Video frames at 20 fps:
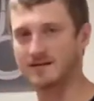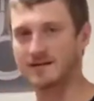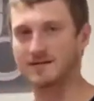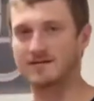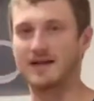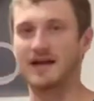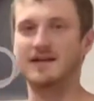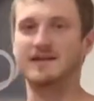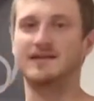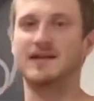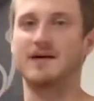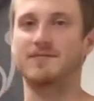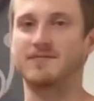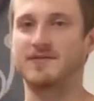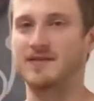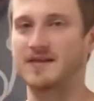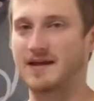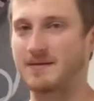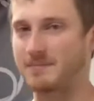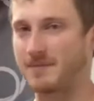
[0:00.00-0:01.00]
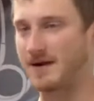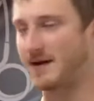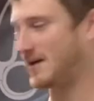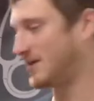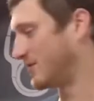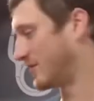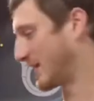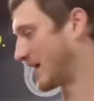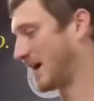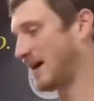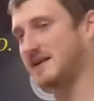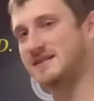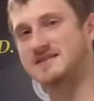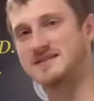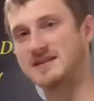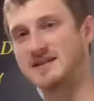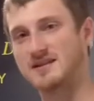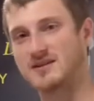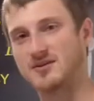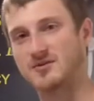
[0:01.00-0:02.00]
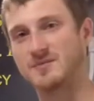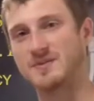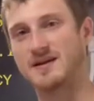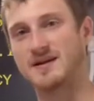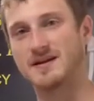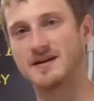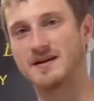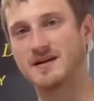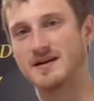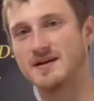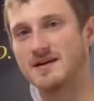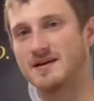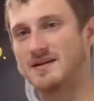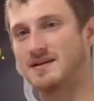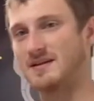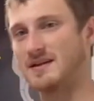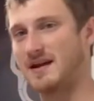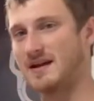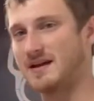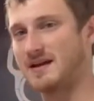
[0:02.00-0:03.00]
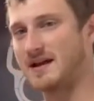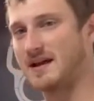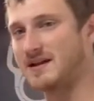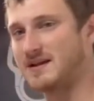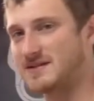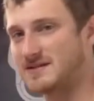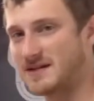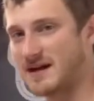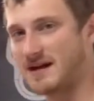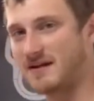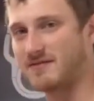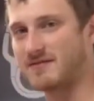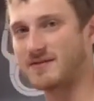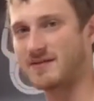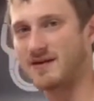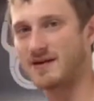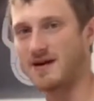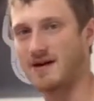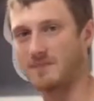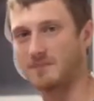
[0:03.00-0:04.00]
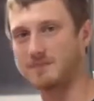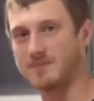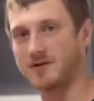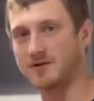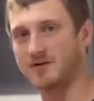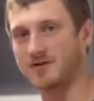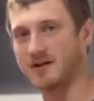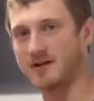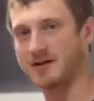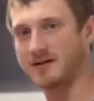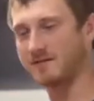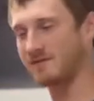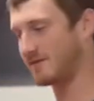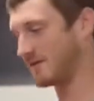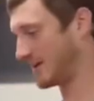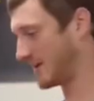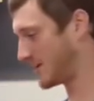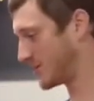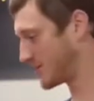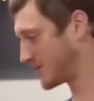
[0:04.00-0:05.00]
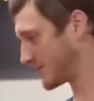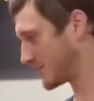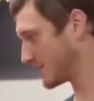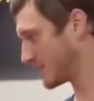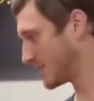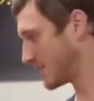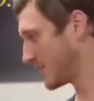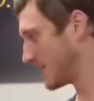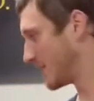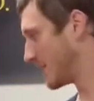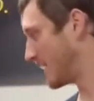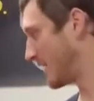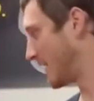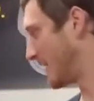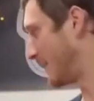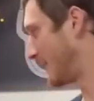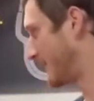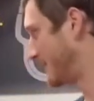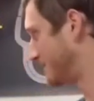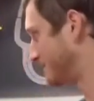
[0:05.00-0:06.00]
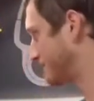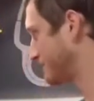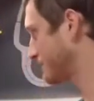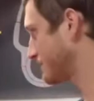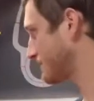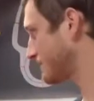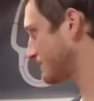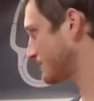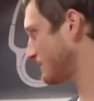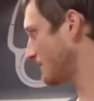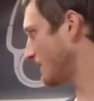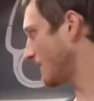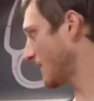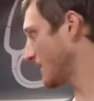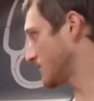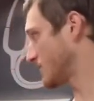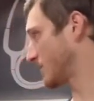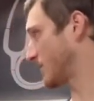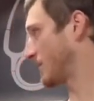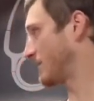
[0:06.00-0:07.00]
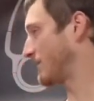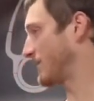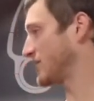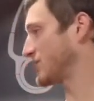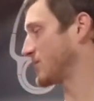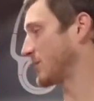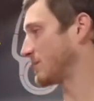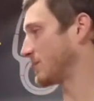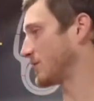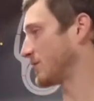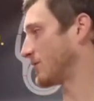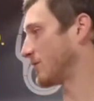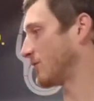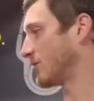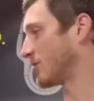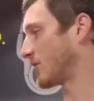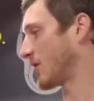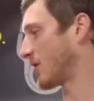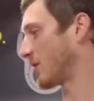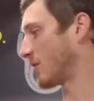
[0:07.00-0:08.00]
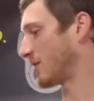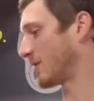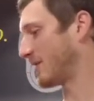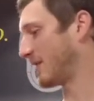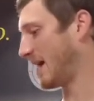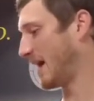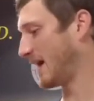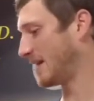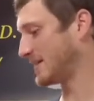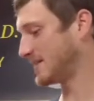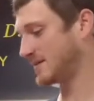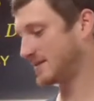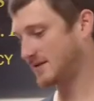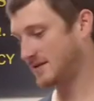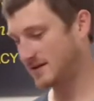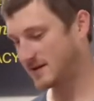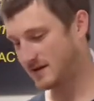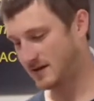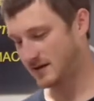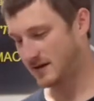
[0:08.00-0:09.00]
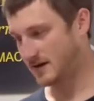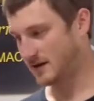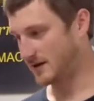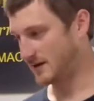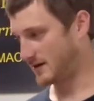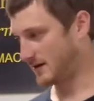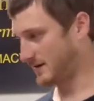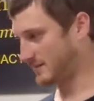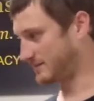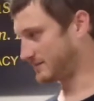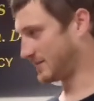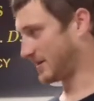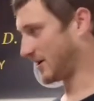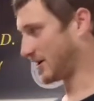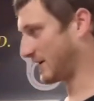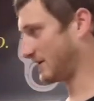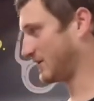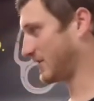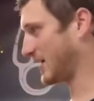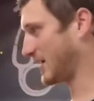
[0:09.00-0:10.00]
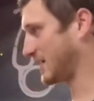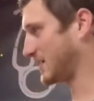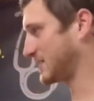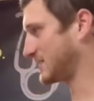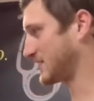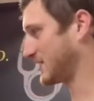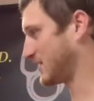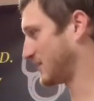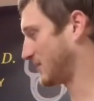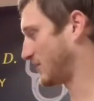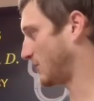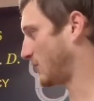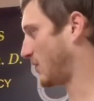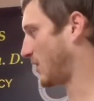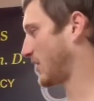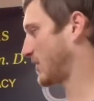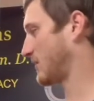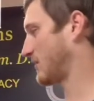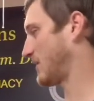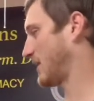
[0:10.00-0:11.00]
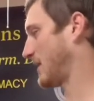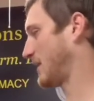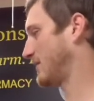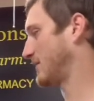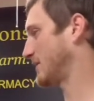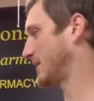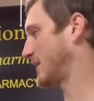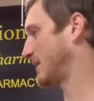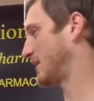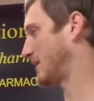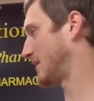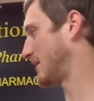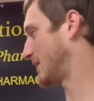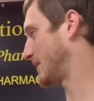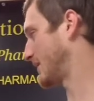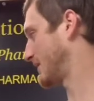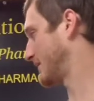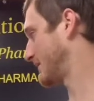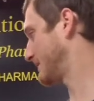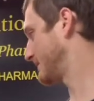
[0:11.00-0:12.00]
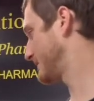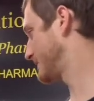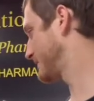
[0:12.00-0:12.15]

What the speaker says: give that depth in that paint. You can kind of see it a little bit, that it does have a mirror-like finish. So I'm going to finish up doing the whole car with that. I'll give you guys a little walk around on